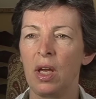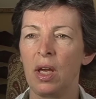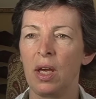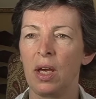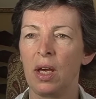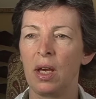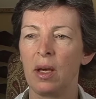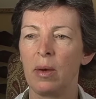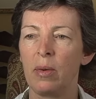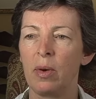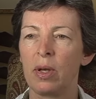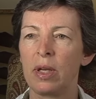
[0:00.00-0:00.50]

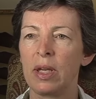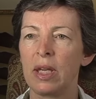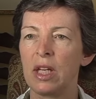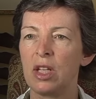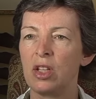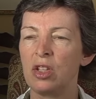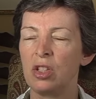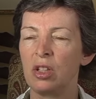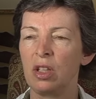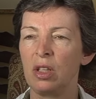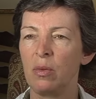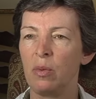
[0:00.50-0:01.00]
Uh,
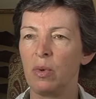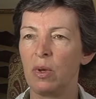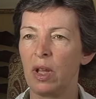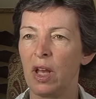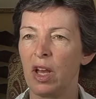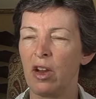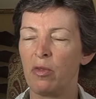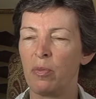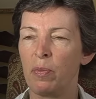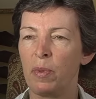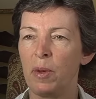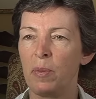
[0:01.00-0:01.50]
occasionally we'll
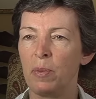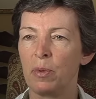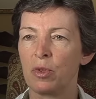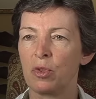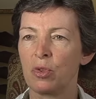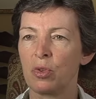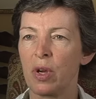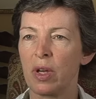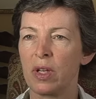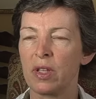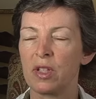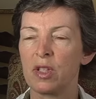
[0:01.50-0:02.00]
have people
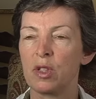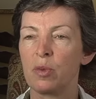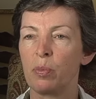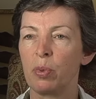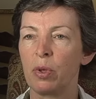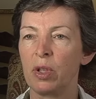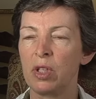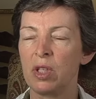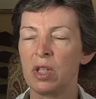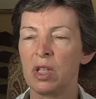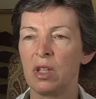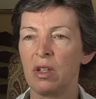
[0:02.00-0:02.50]
try
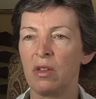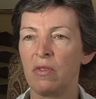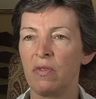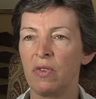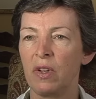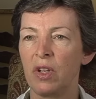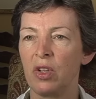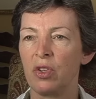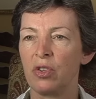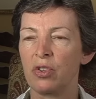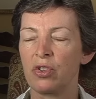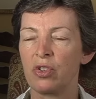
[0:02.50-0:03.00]
splinting the
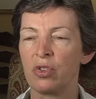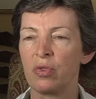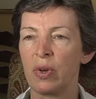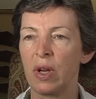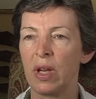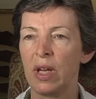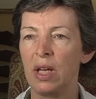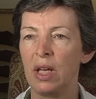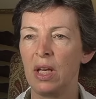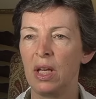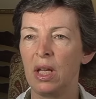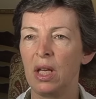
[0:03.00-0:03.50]
finger
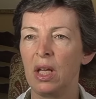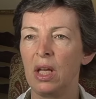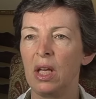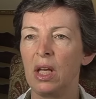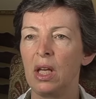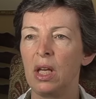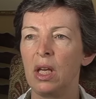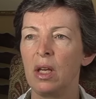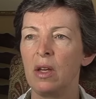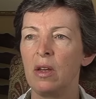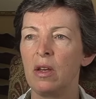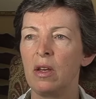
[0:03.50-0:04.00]
straight.
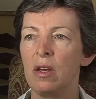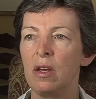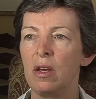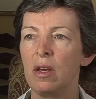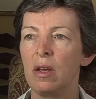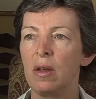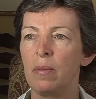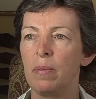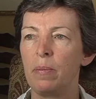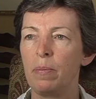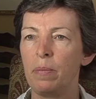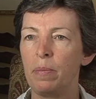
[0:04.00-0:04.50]

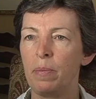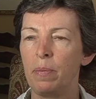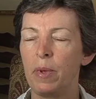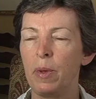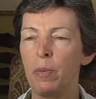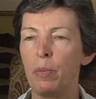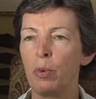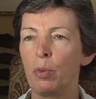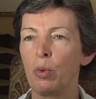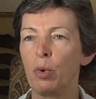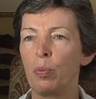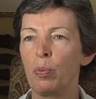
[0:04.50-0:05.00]

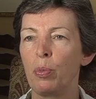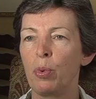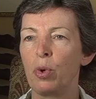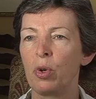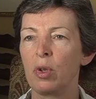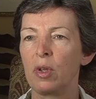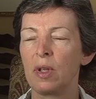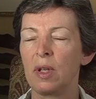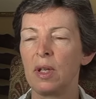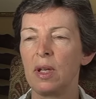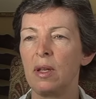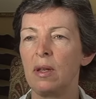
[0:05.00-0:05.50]
People
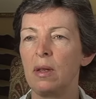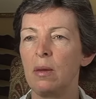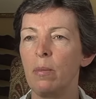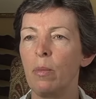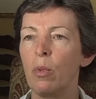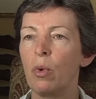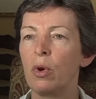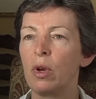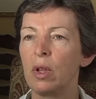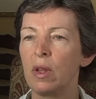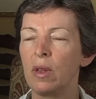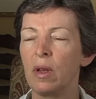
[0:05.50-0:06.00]
report that in the
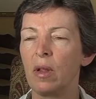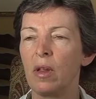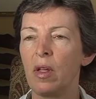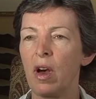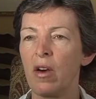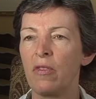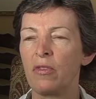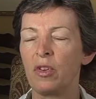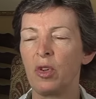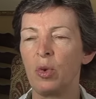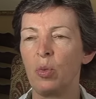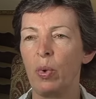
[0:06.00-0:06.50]
morning they'll
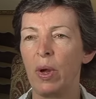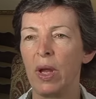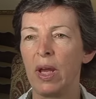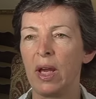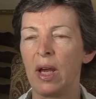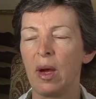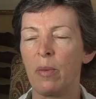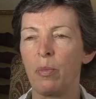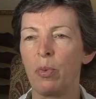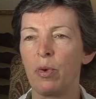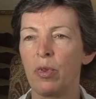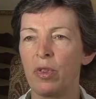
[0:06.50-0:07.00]
often wake
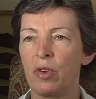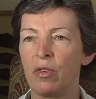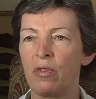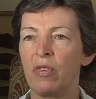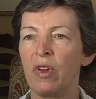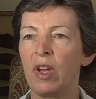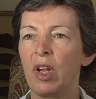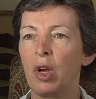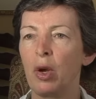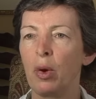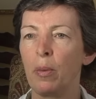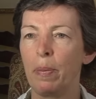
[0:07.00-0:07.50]
up with their
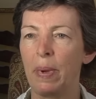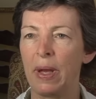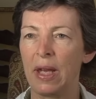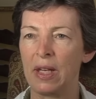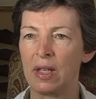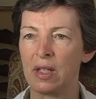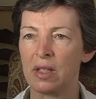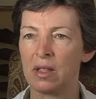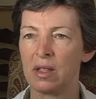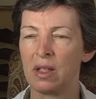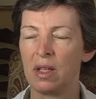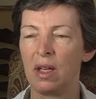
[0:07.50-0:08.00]
finger
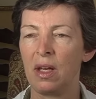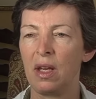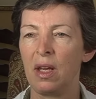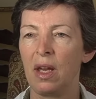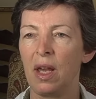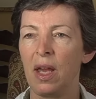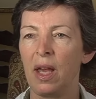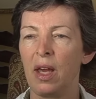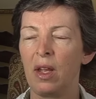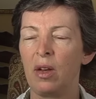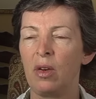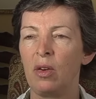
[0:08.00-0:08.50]
bent.
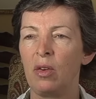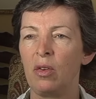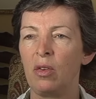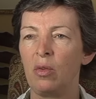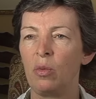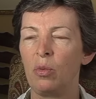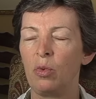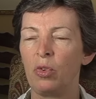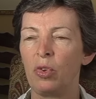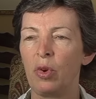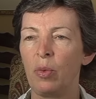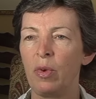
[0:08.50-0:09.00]

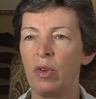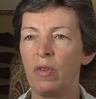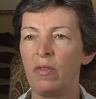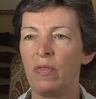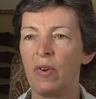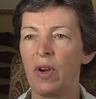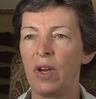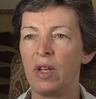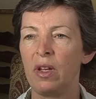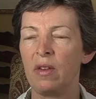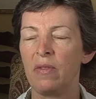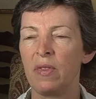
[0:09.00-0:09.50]
And so we
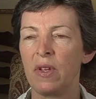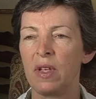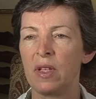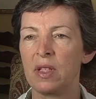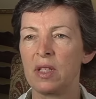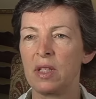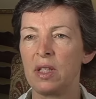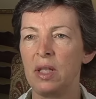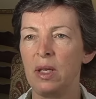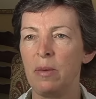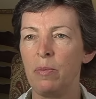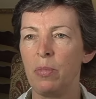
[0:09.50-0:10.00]
find if they
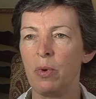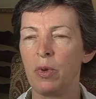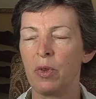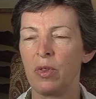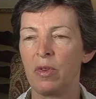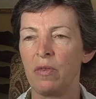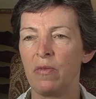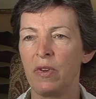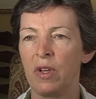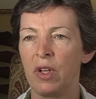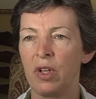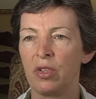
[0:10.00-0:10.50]
sleep with the
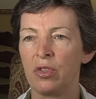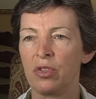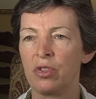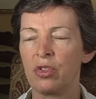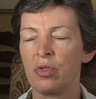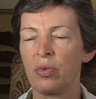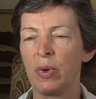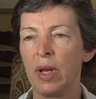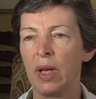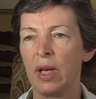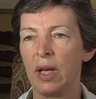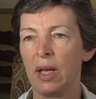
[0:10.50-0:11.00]
finger
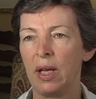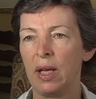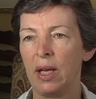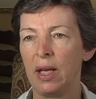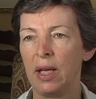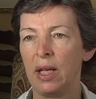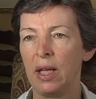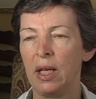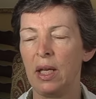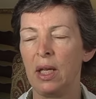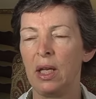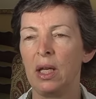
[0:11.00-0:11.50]
straight at
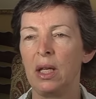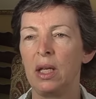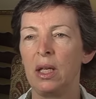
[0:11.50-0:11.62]
night,